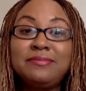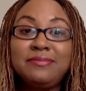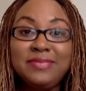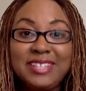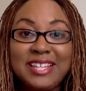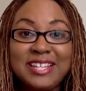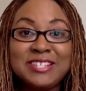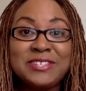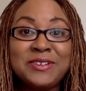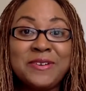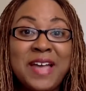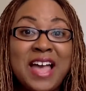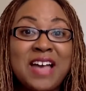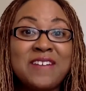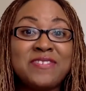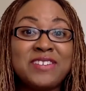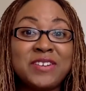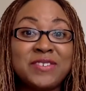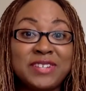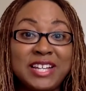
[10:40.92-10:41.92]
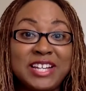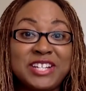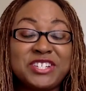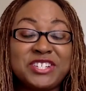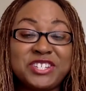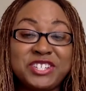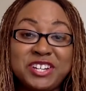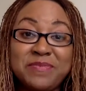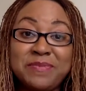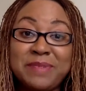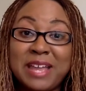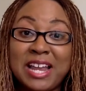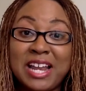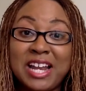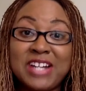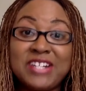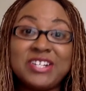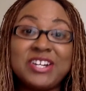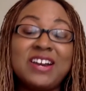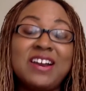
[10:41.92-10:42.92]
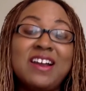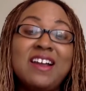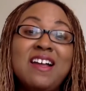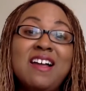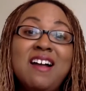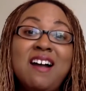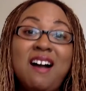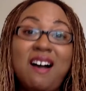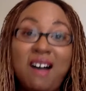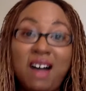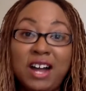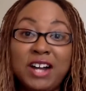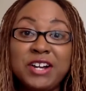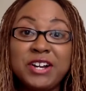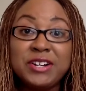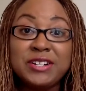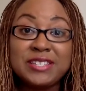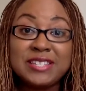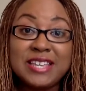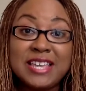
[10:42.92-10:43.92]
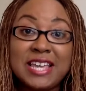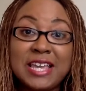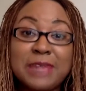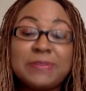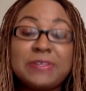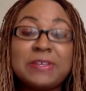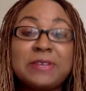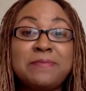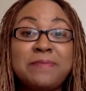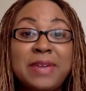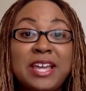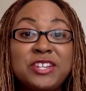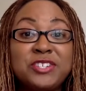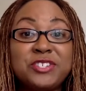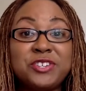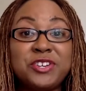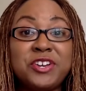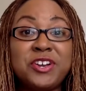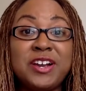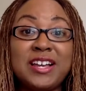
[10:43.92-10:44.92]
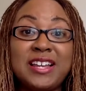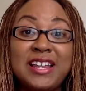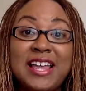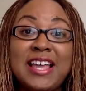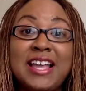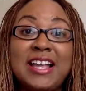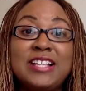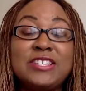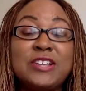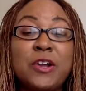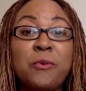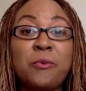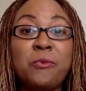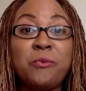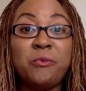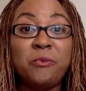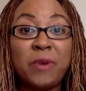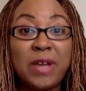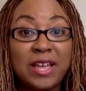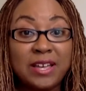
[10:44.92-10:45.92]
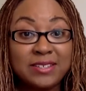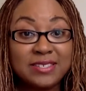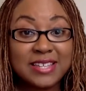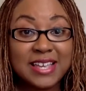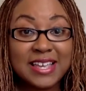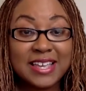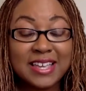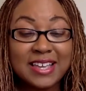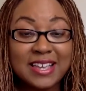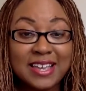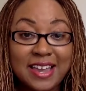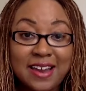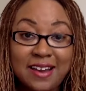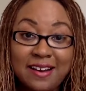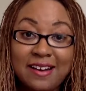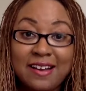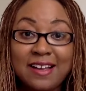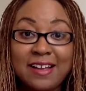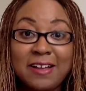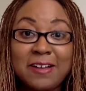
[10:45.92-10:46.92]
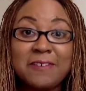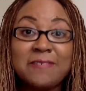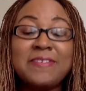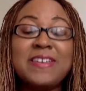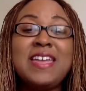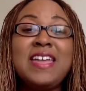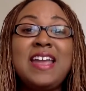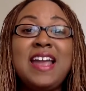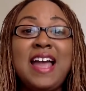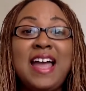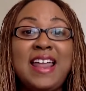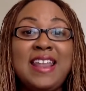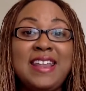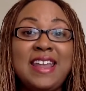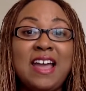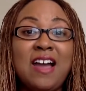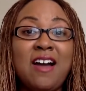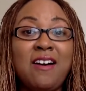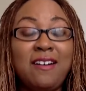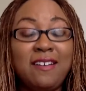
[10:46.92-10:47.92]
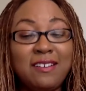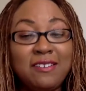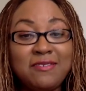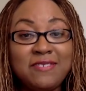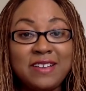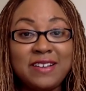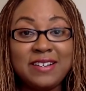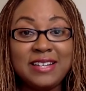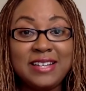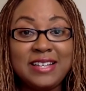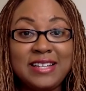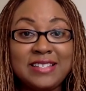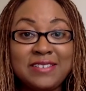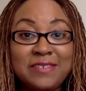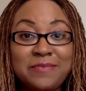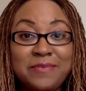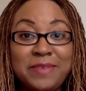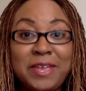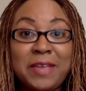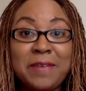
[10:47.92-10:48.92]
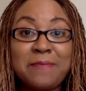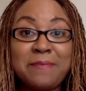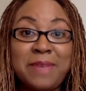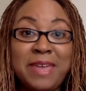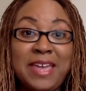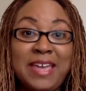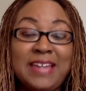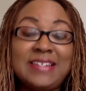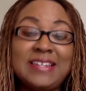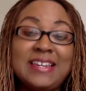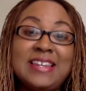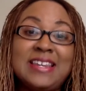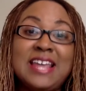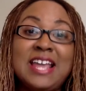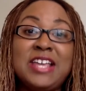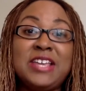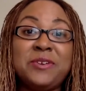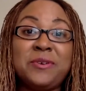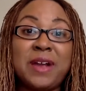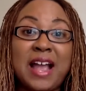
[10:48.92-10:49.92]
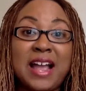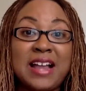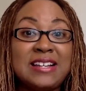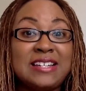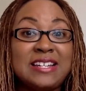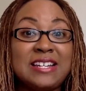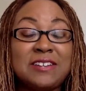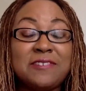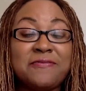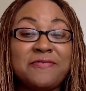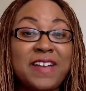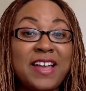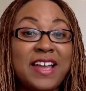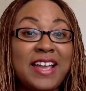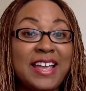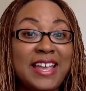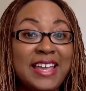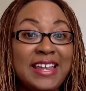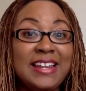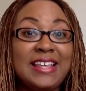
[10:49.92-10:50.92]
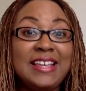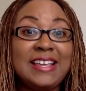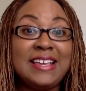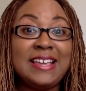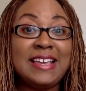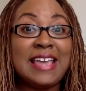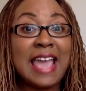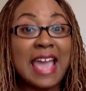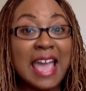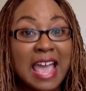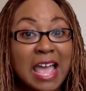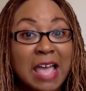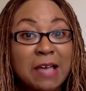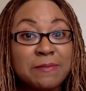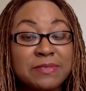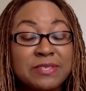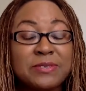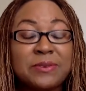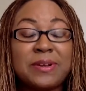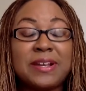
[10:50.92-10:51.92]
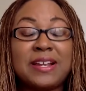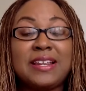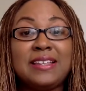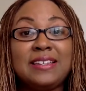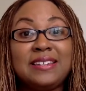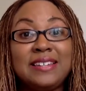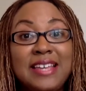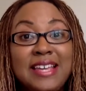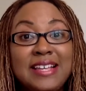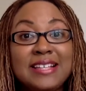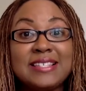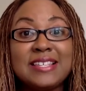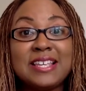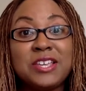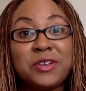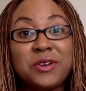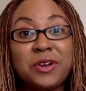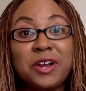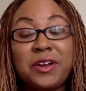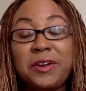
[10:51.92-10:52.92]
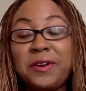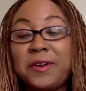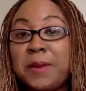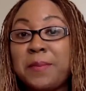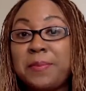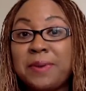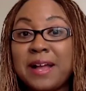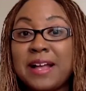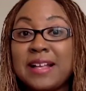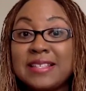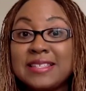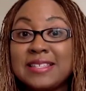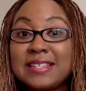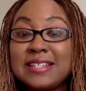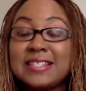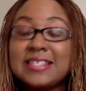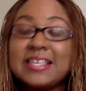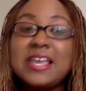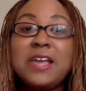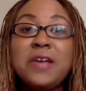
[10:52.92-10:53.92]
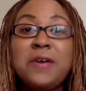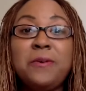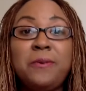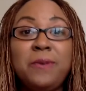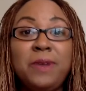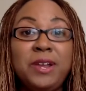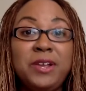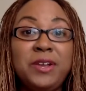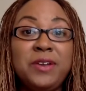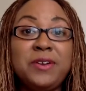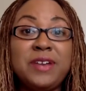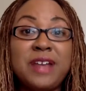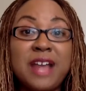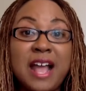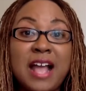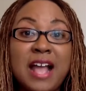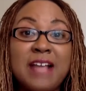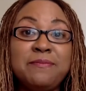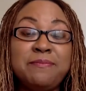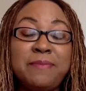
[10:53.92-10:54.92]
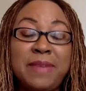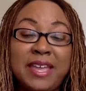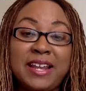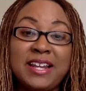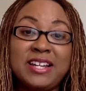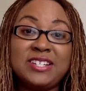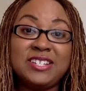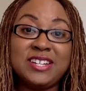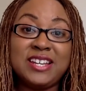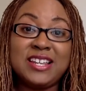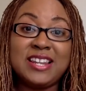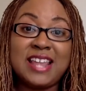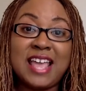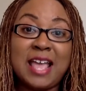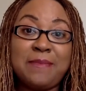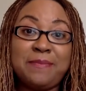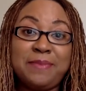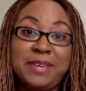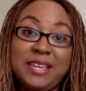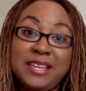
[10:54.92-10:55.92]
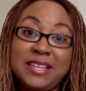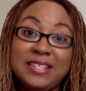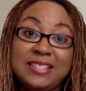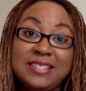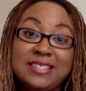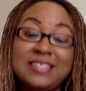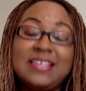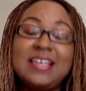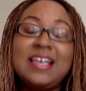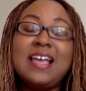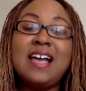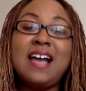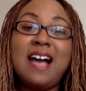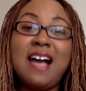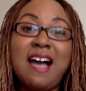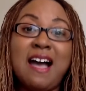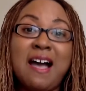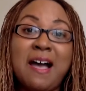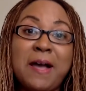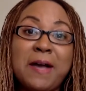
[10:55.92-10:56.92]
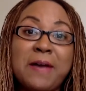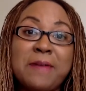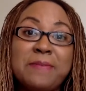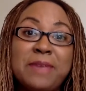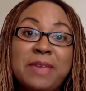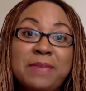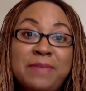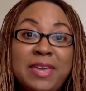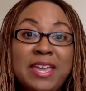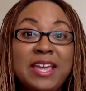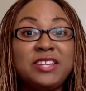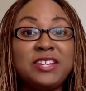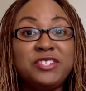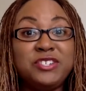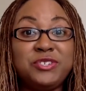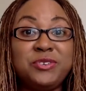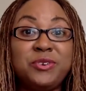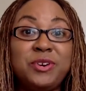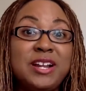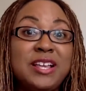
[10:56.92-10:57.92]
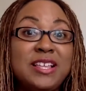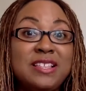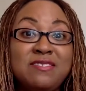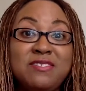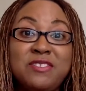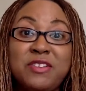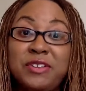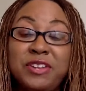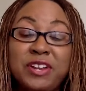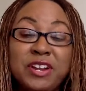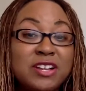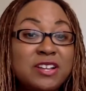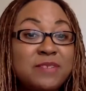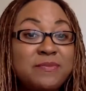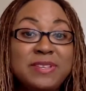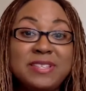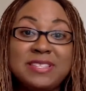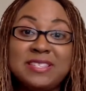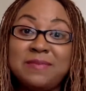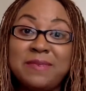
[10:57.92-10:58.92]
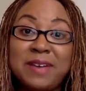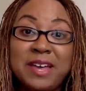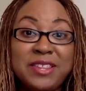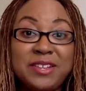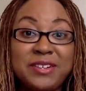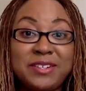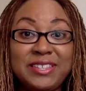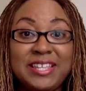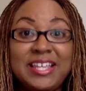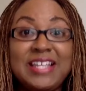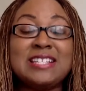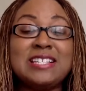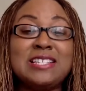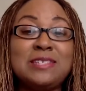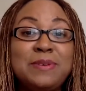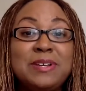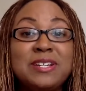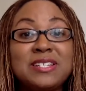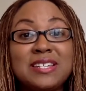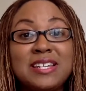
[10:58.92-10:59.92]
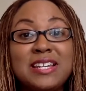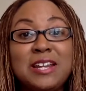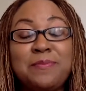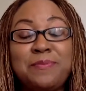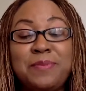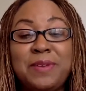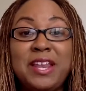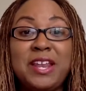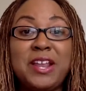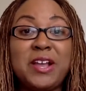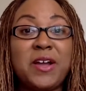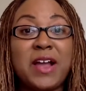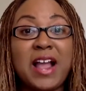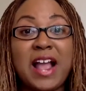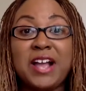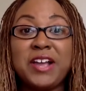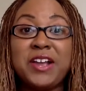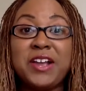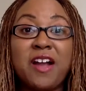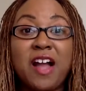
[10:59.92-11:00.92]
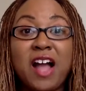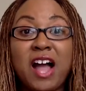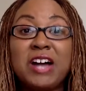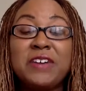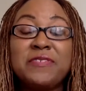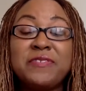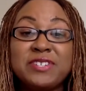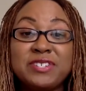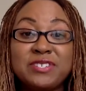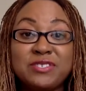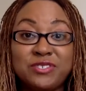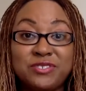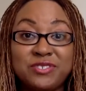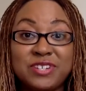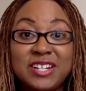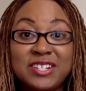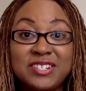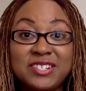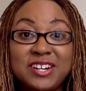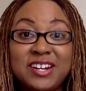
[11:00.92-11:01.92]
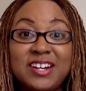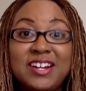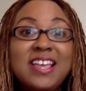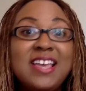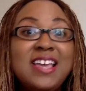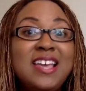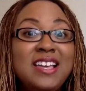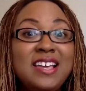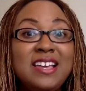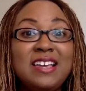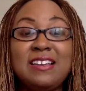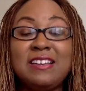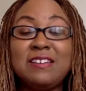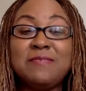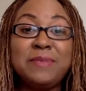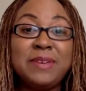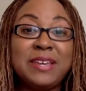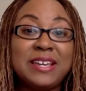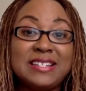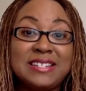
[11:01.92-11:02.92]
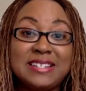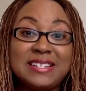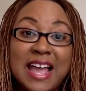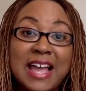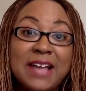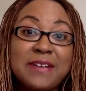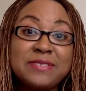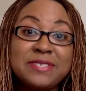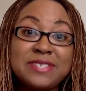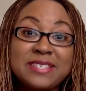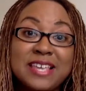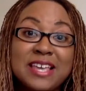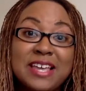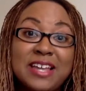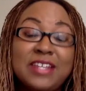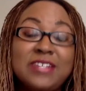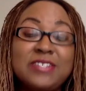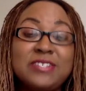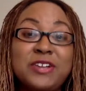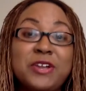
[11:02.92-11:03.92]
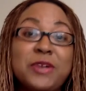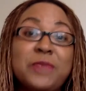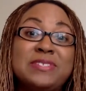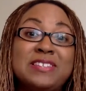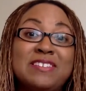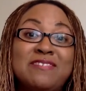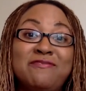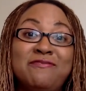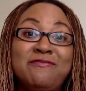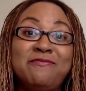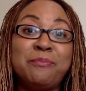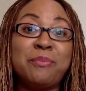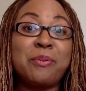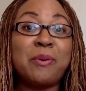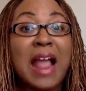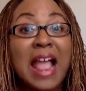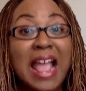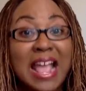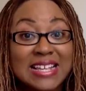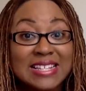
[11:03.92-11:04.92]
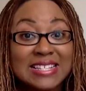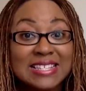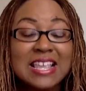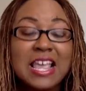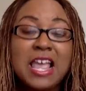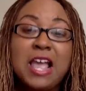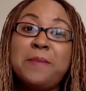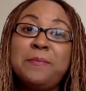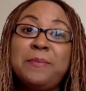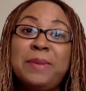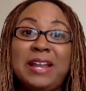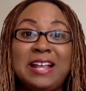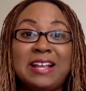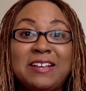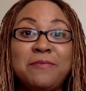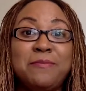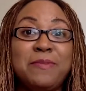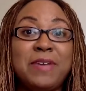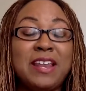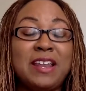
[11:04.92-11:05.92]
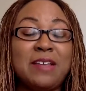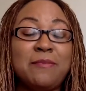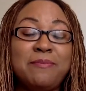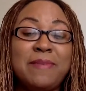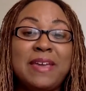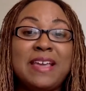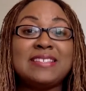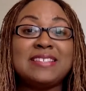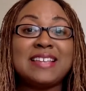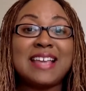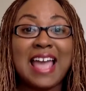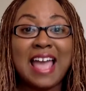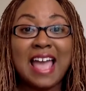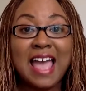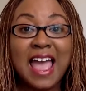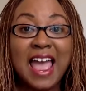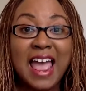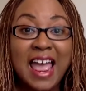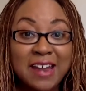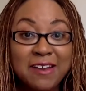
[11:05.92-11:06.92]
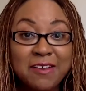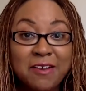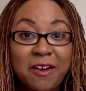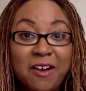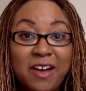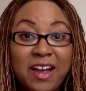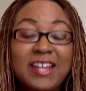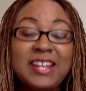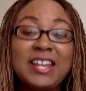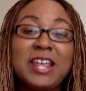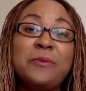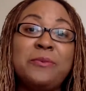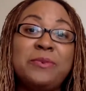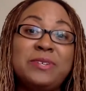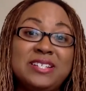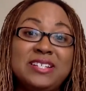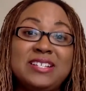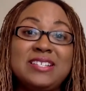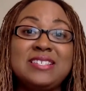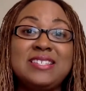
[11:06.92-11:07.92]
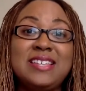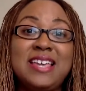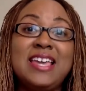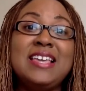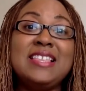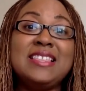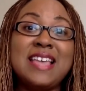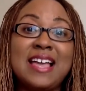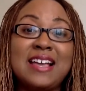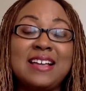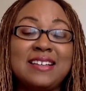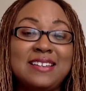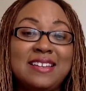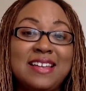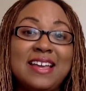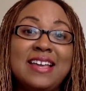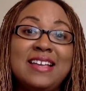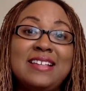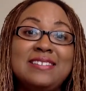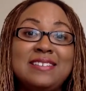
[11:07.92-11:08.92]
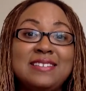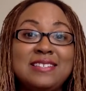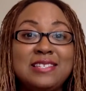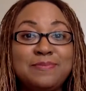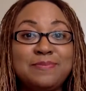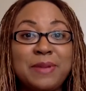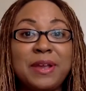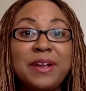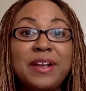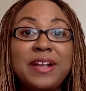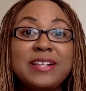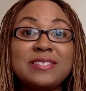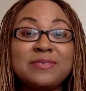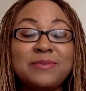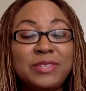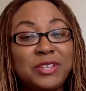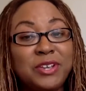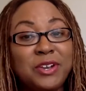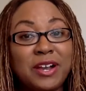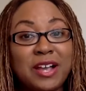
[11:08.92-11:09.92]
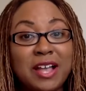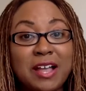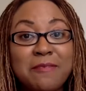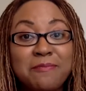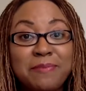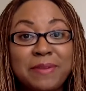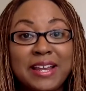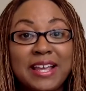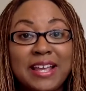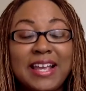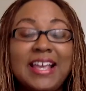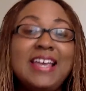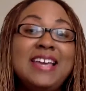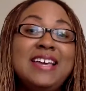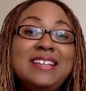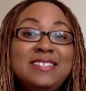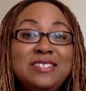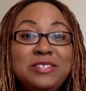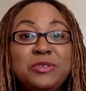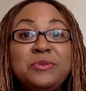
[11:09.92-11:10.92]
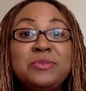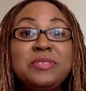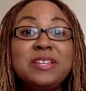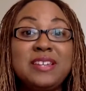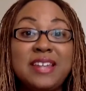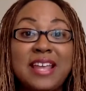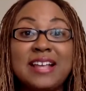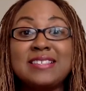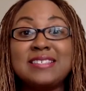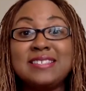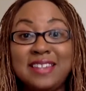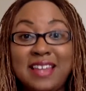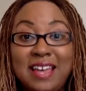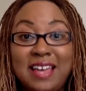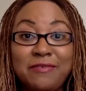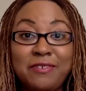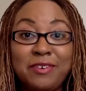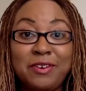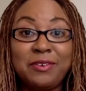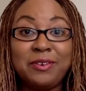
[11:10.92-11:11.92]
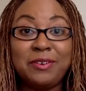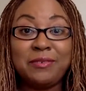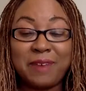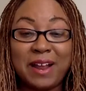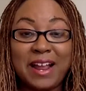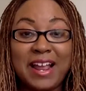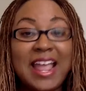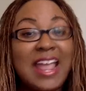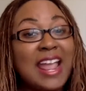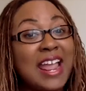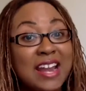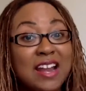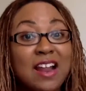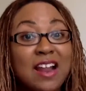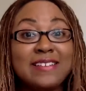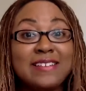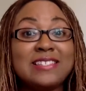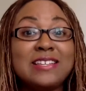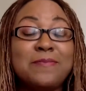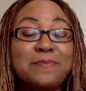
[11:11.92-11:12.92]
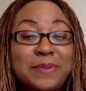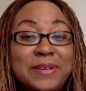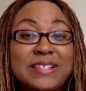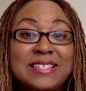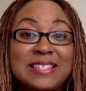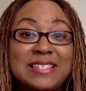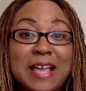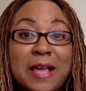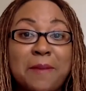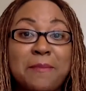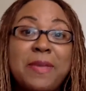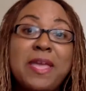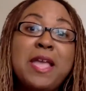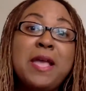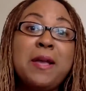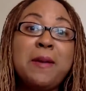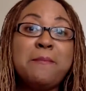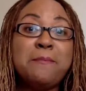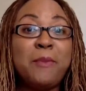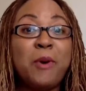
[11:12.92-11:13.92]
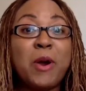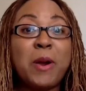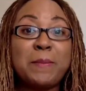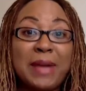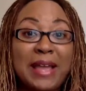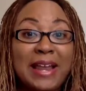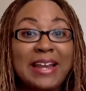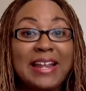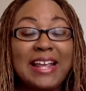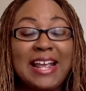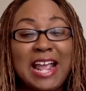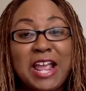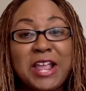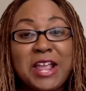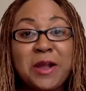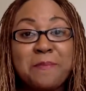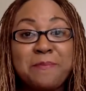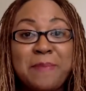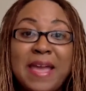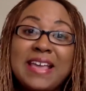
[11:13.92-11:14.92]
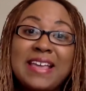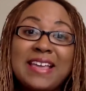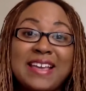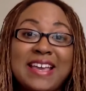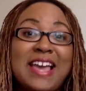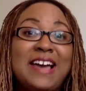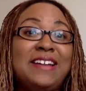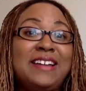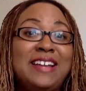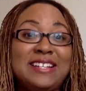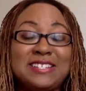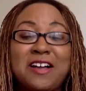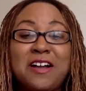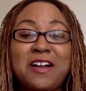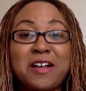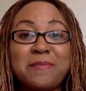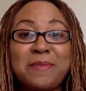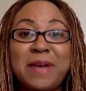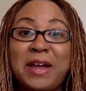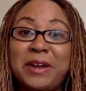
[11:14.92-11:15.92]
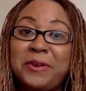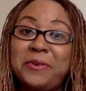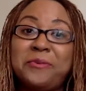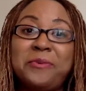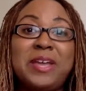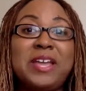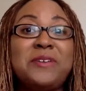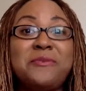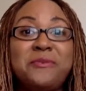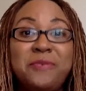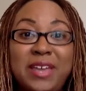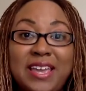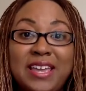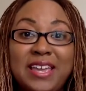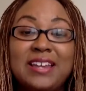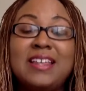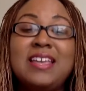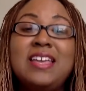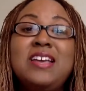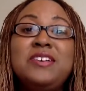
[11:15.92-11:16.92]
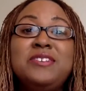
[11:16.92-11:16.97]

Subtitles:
So having a relationship manager on your team to make sure your clients are well taken care of, and that all of their needs are being met, and that you're identifying any gaps or any leaks in your current process where you're not managing that piece, and making sure that, there could be some other things, especially depending on how your offers are structured. It could be a downsell in terms of price, but could be an amazing add-on that would just take that client's experience with your company to the next level, right? And also put some more money in your bank account. Like, talk about a win-win.